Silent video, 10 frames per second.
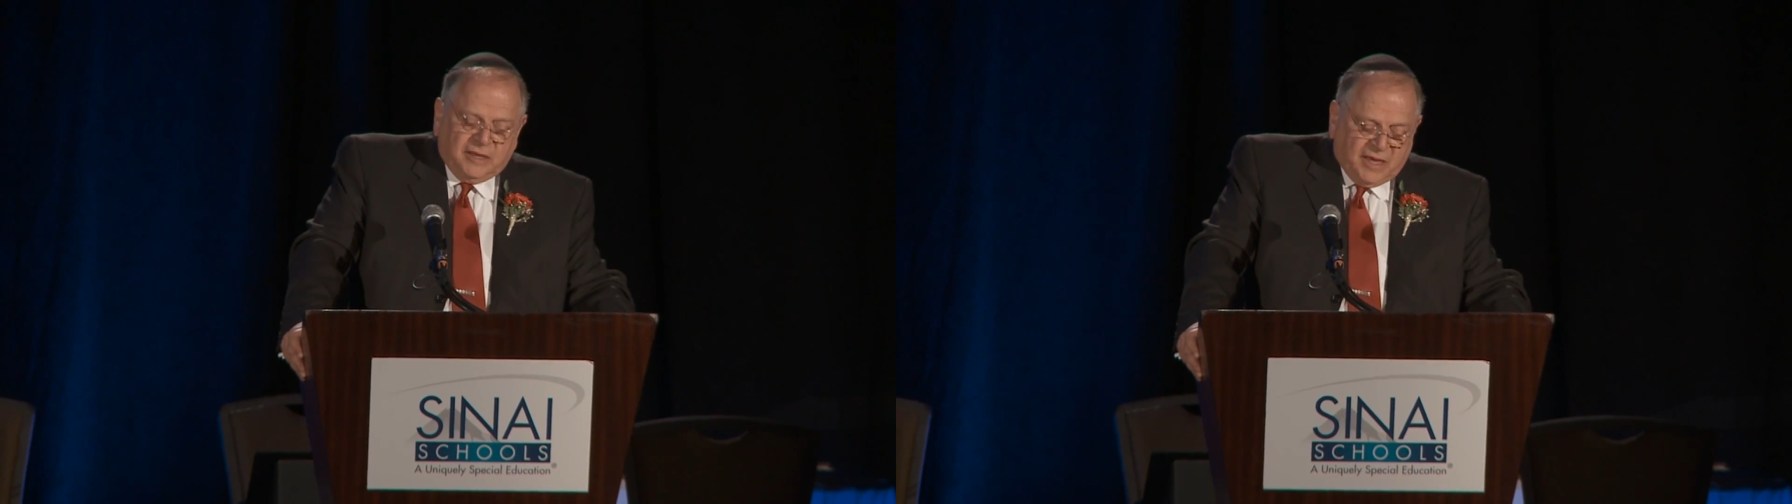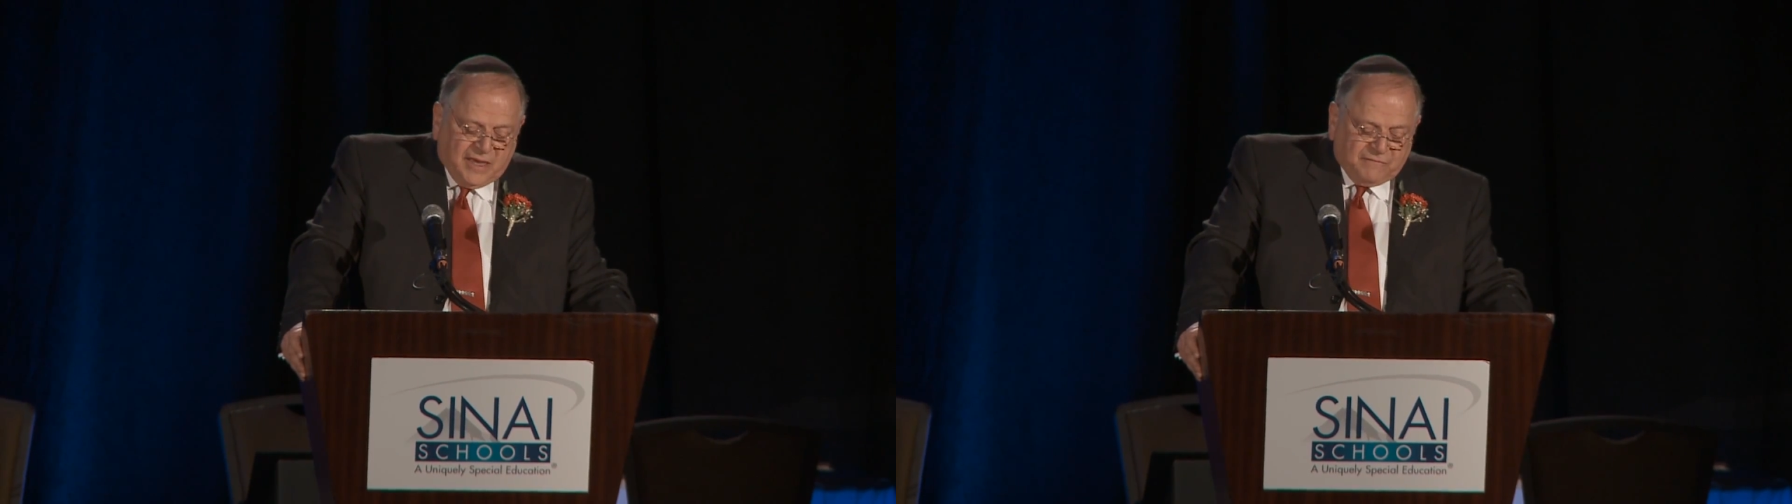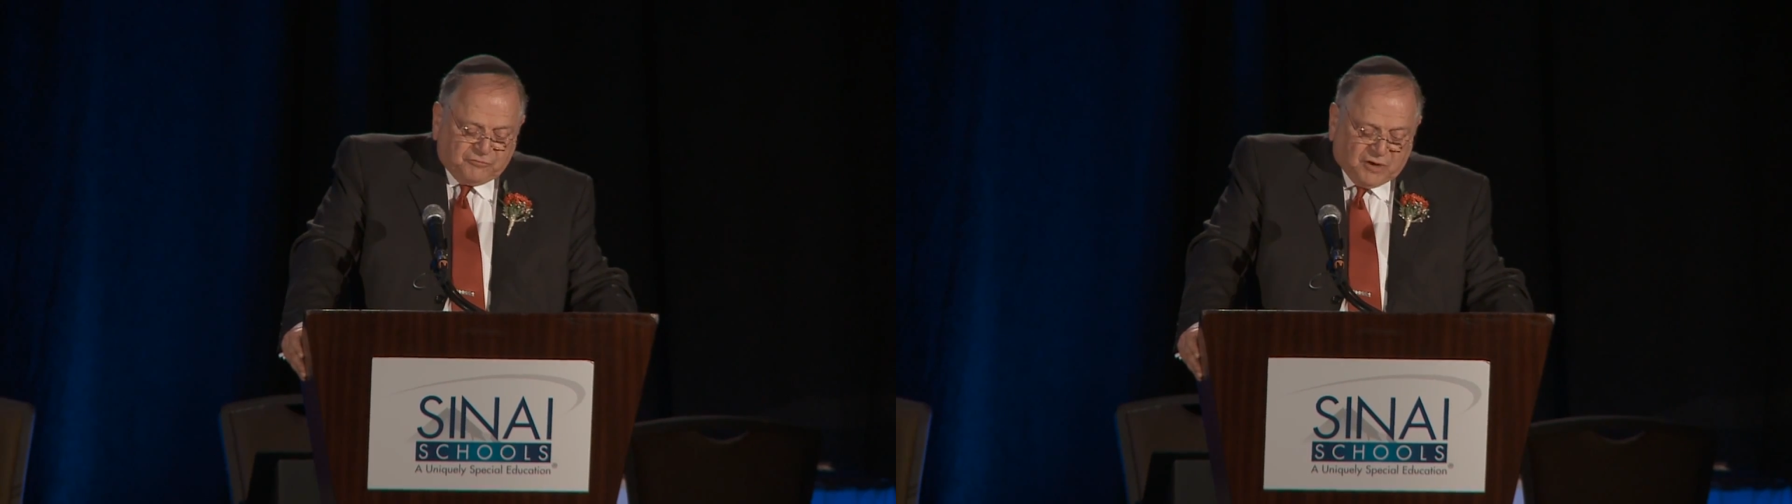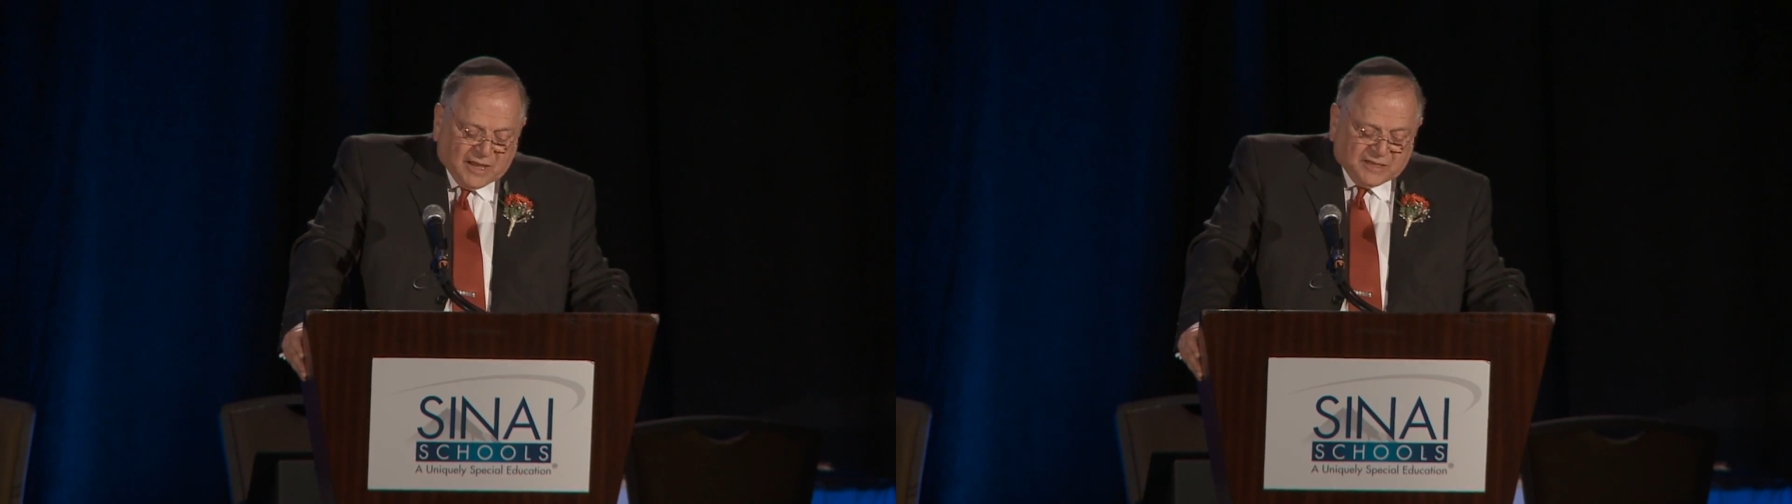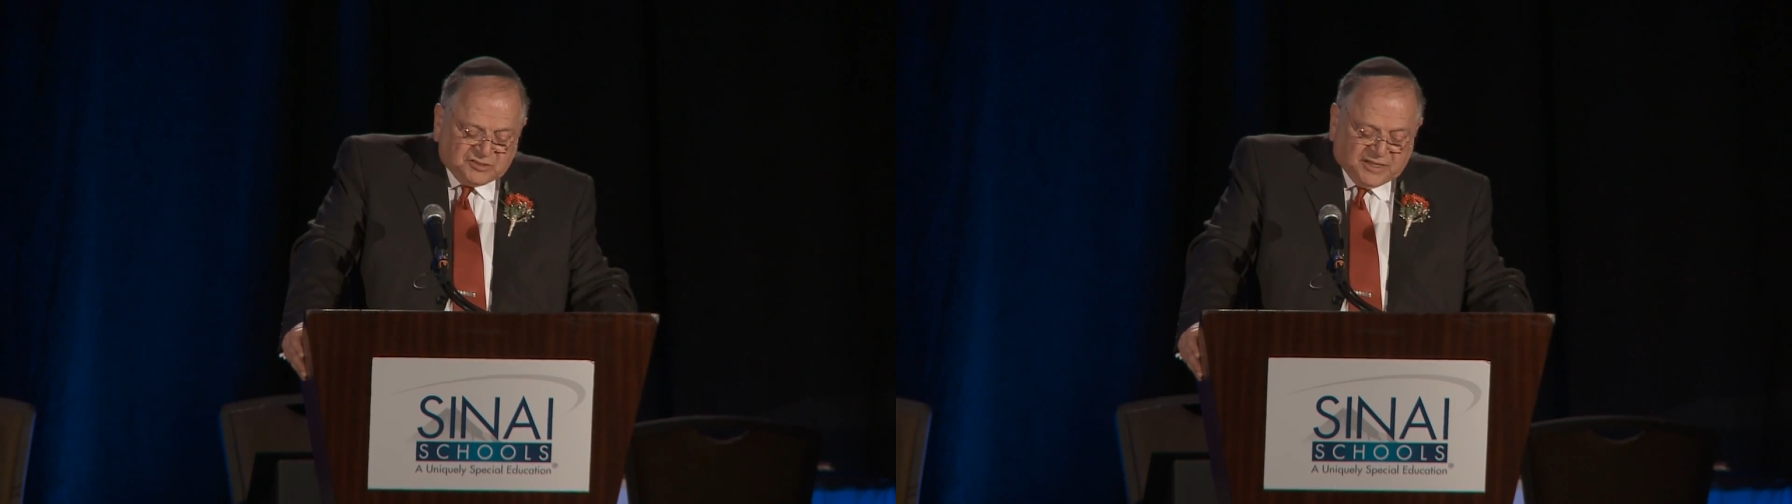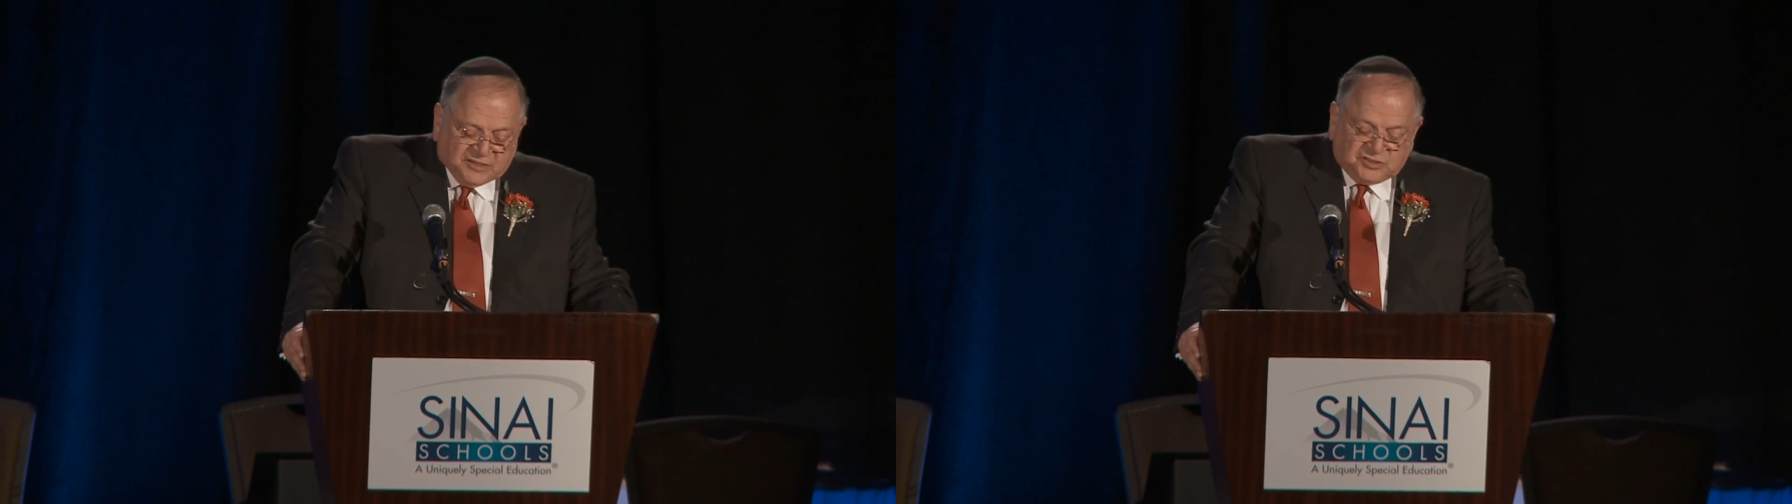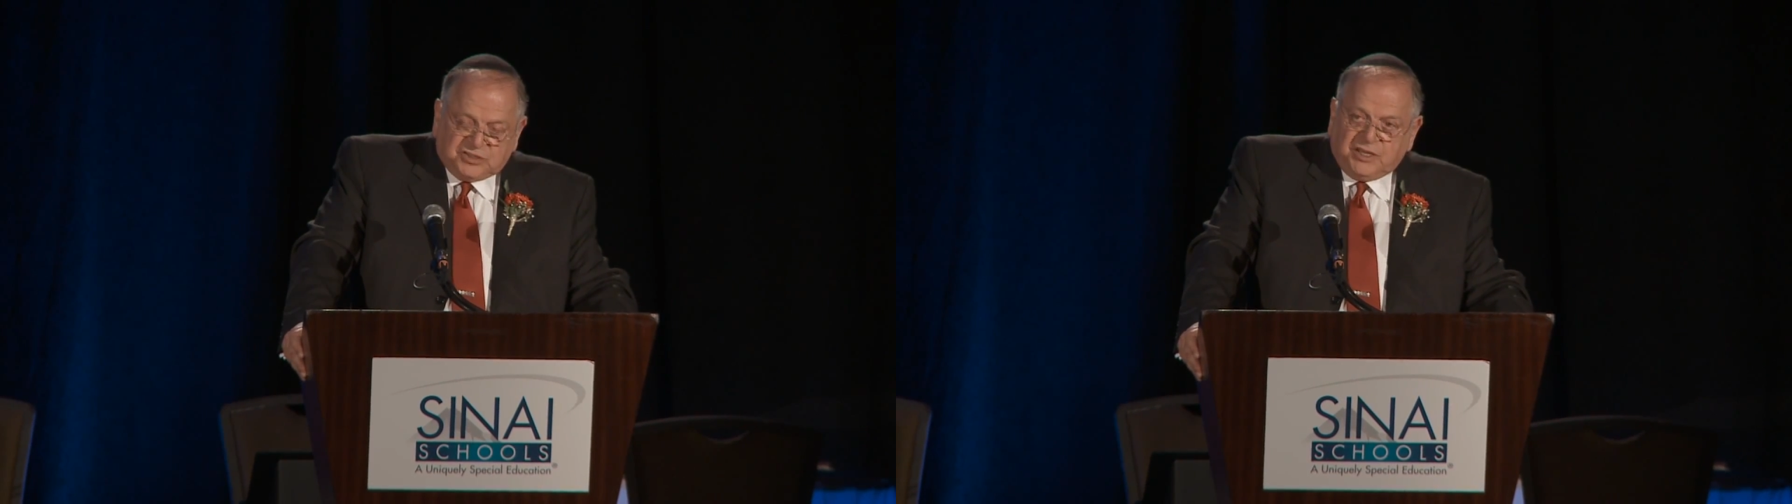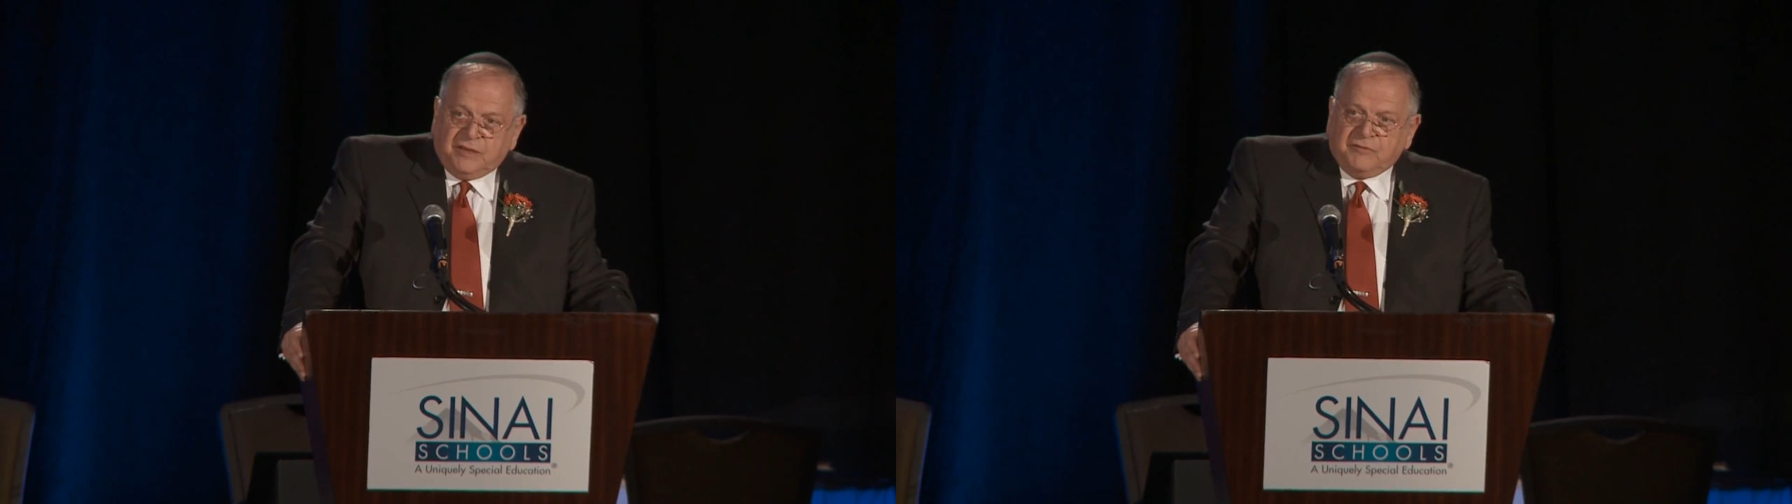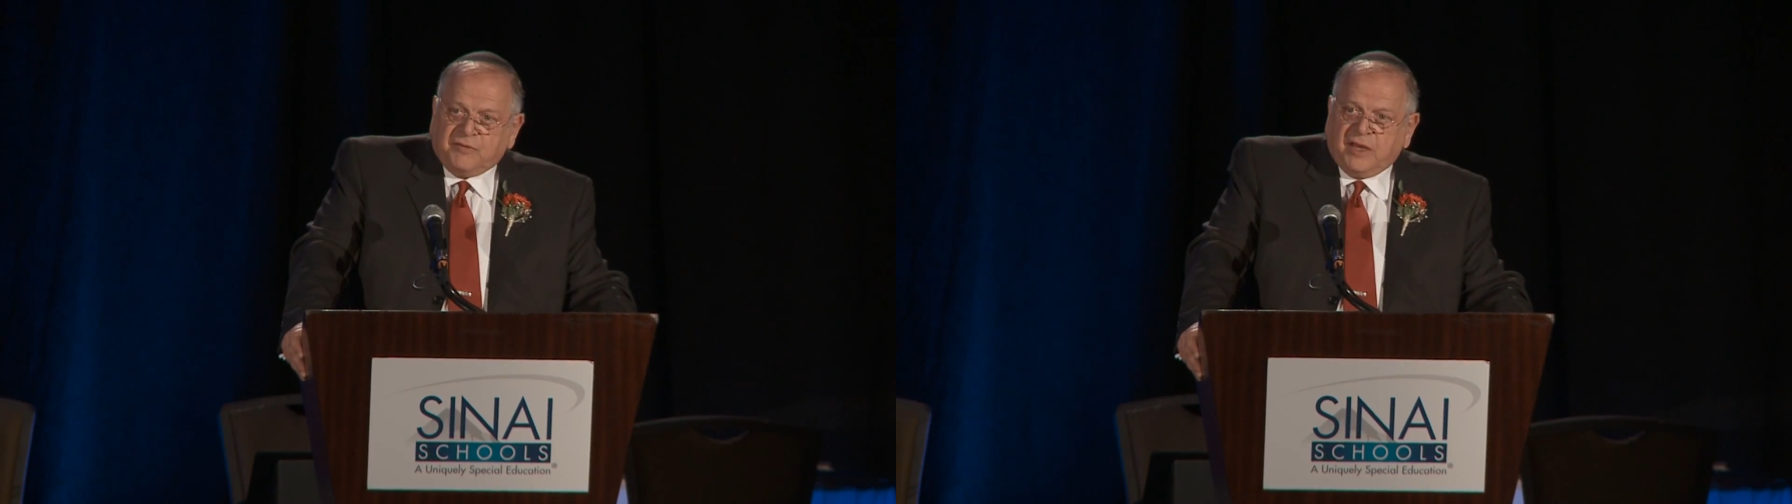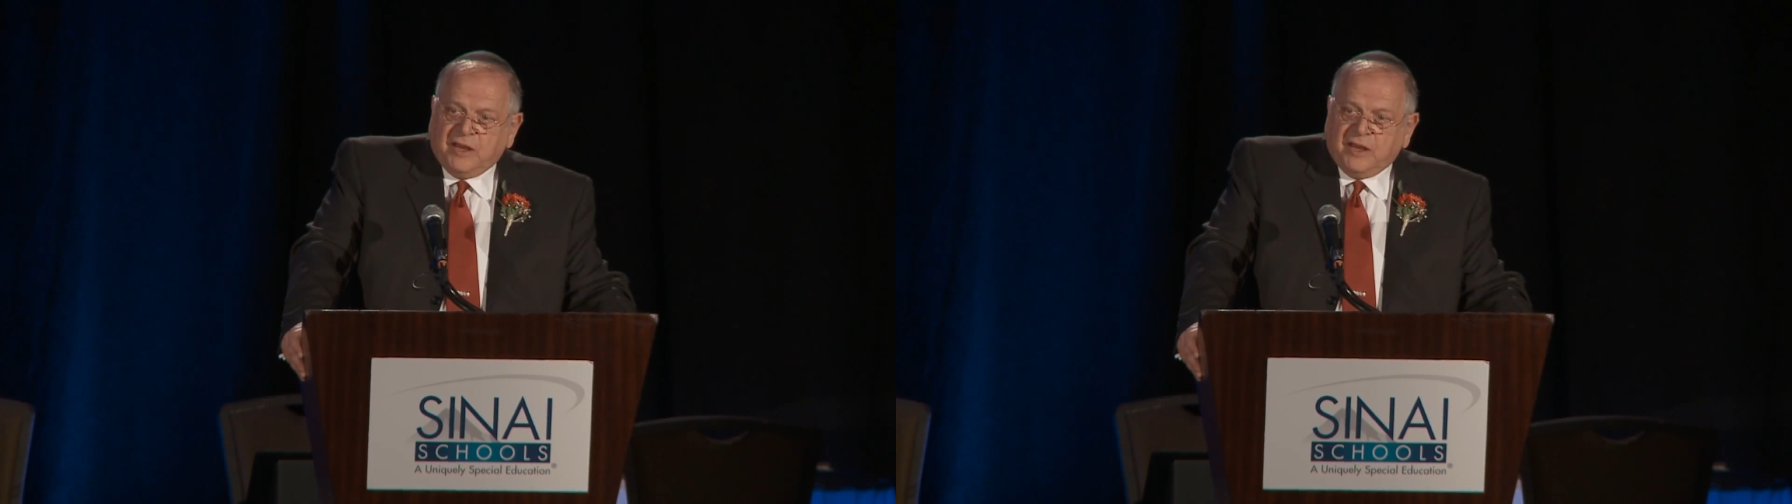gave Roz and Steve